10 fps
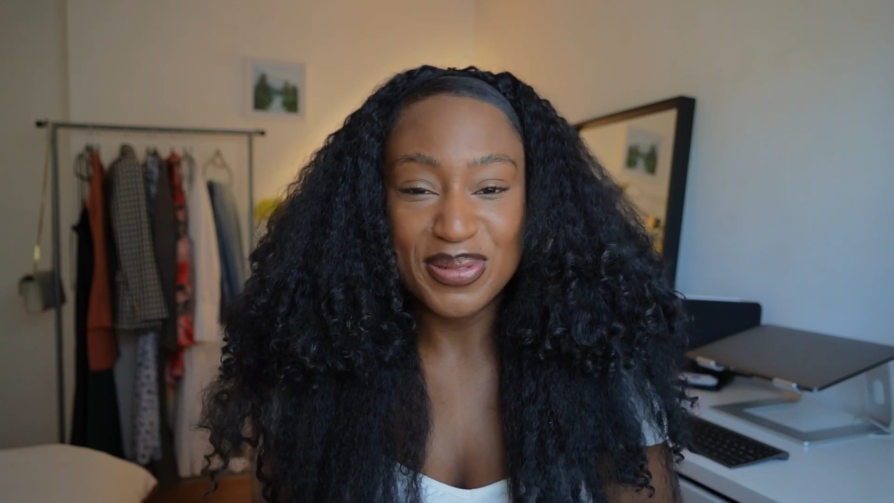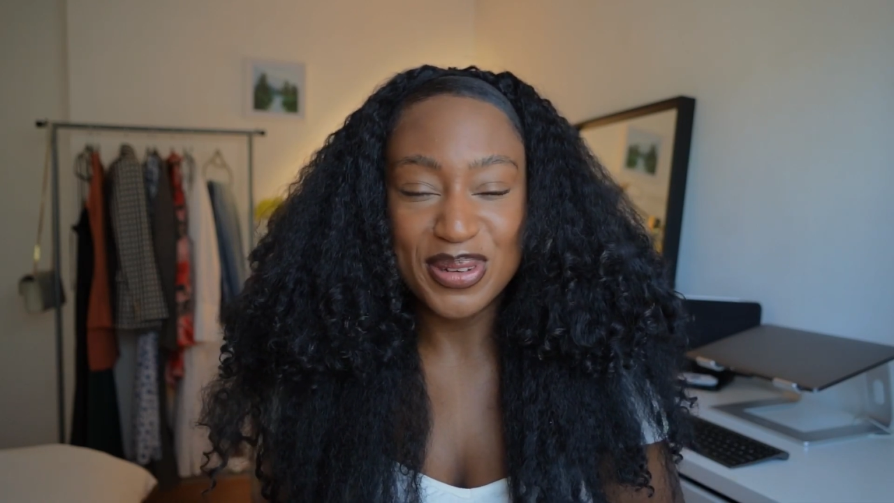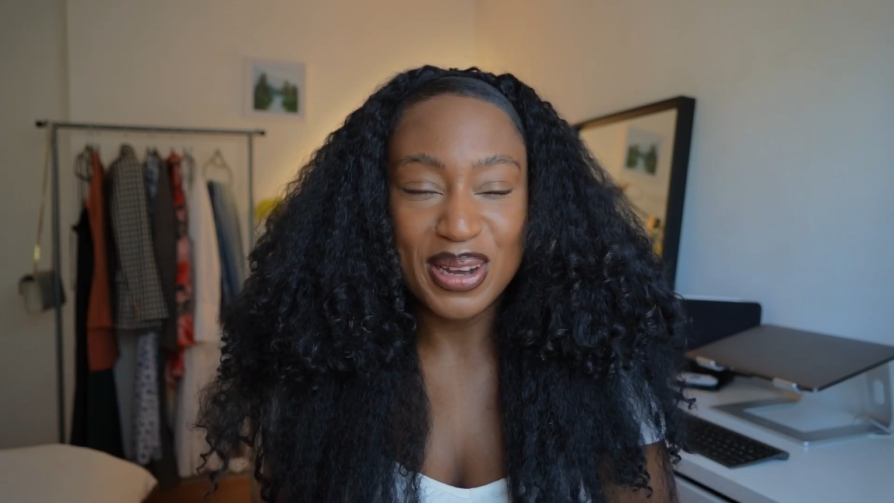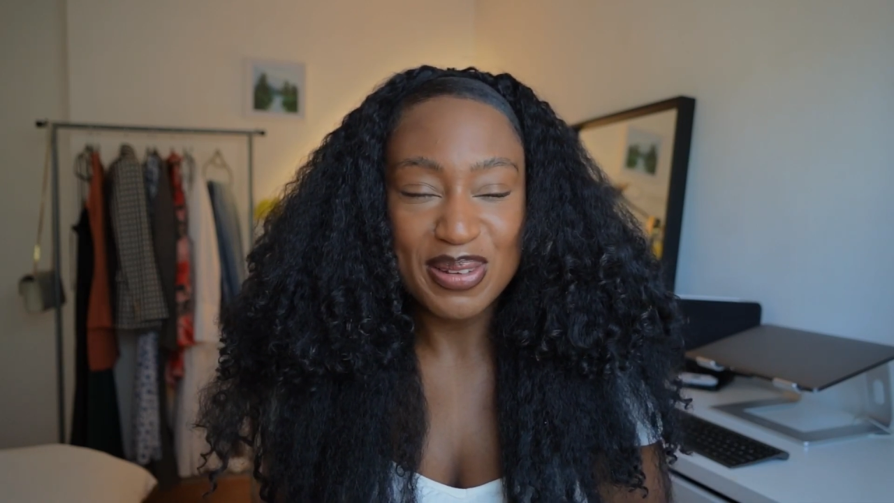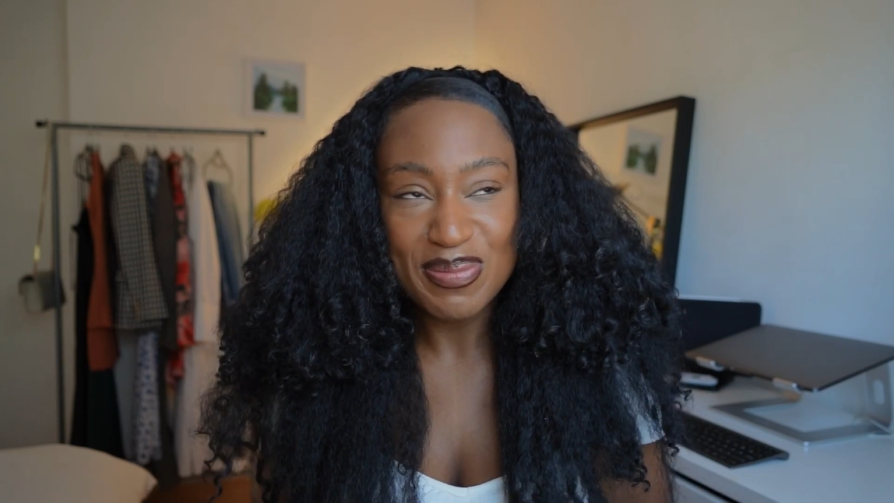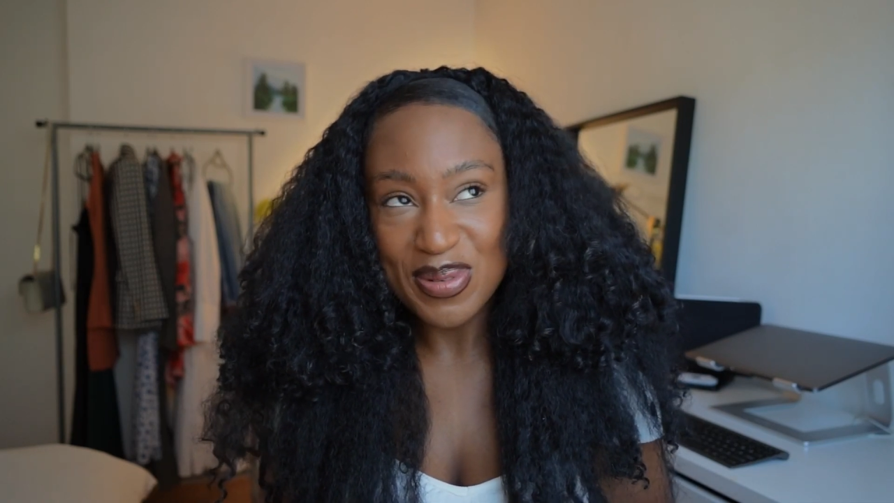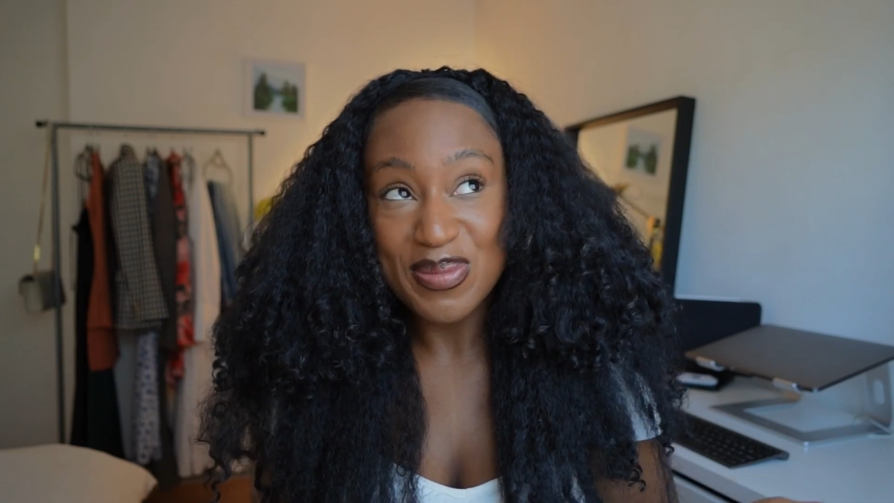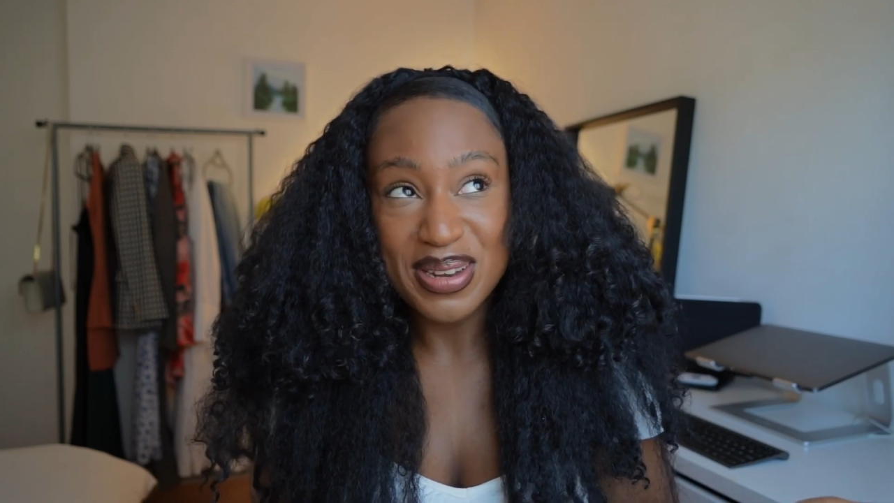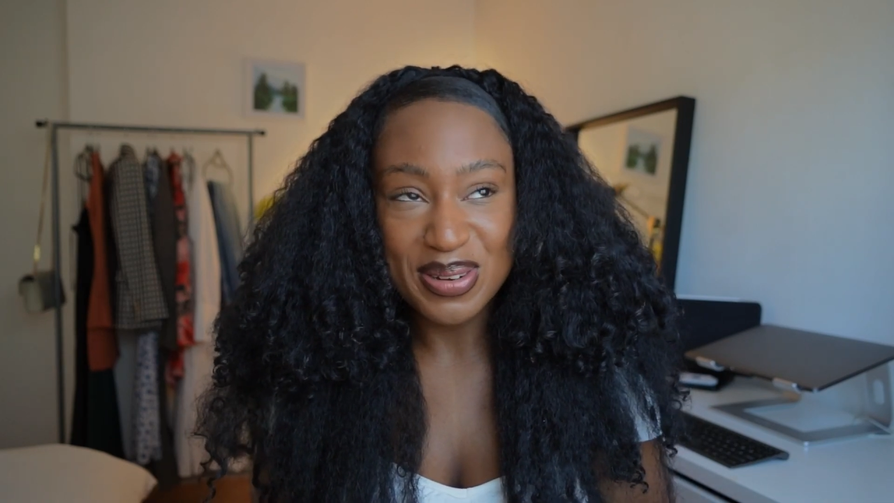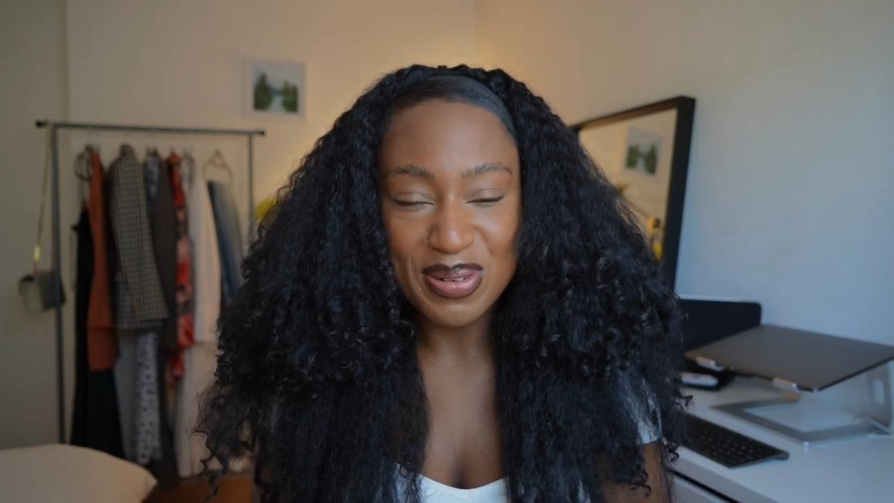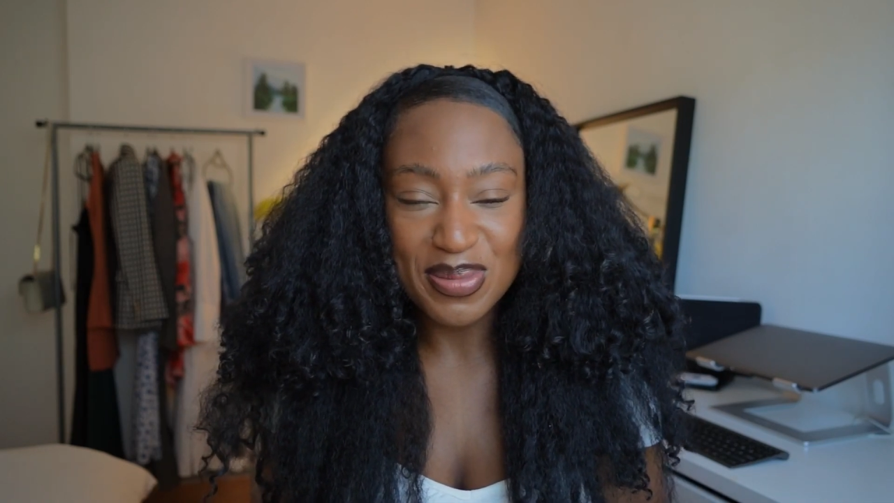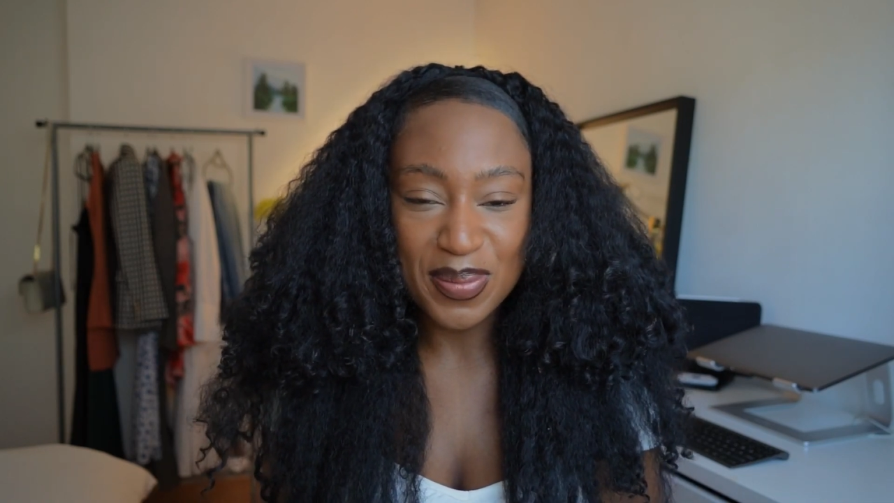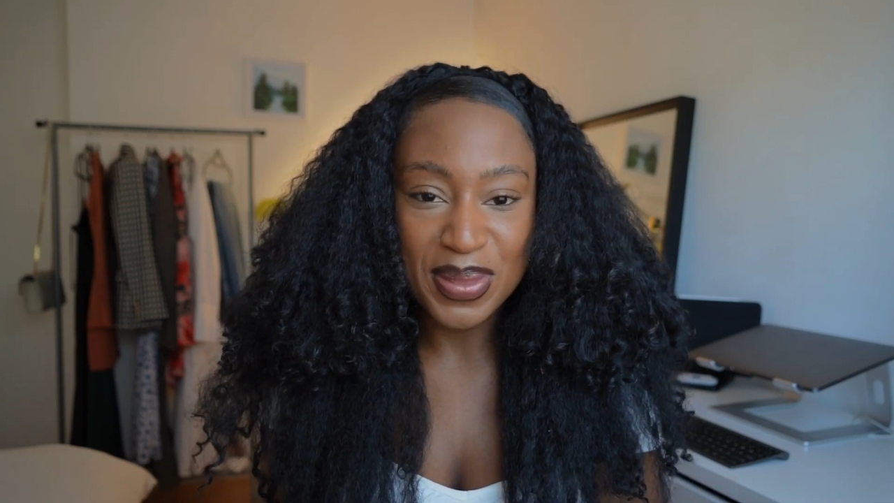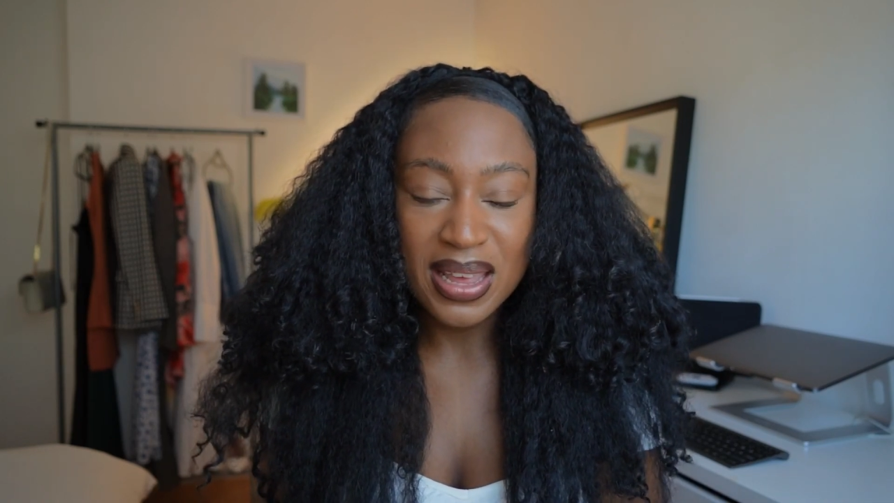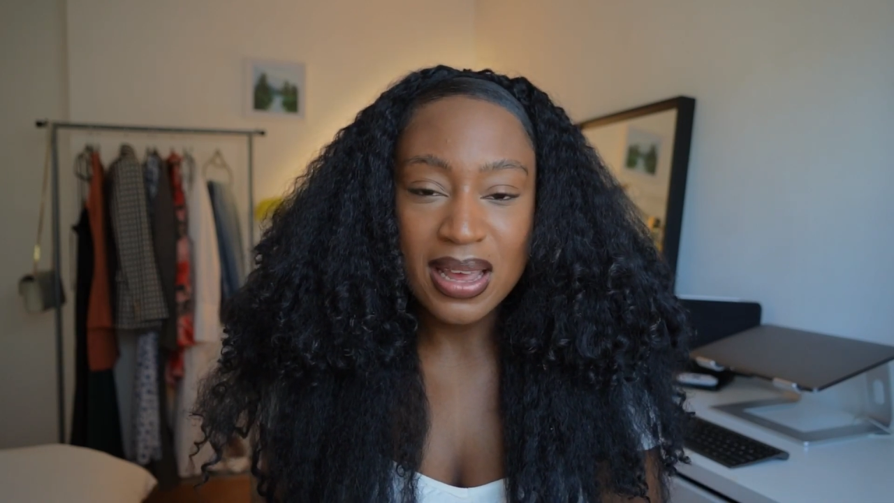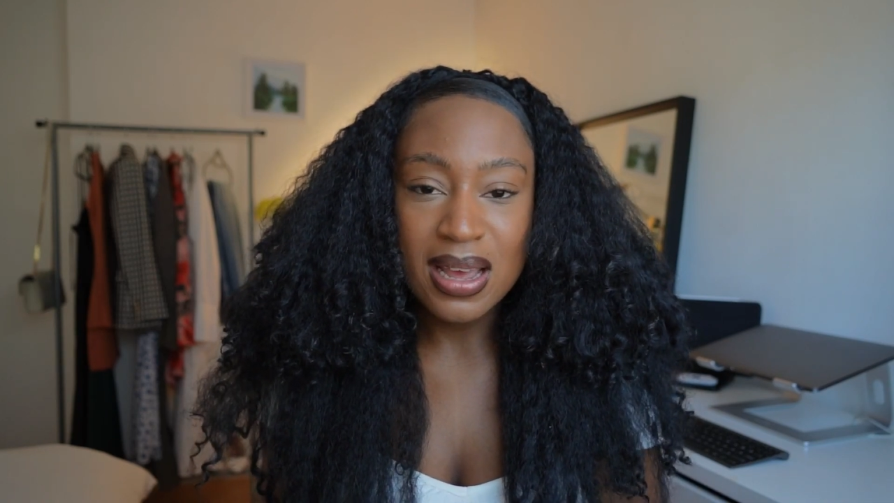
of your life, probably not. But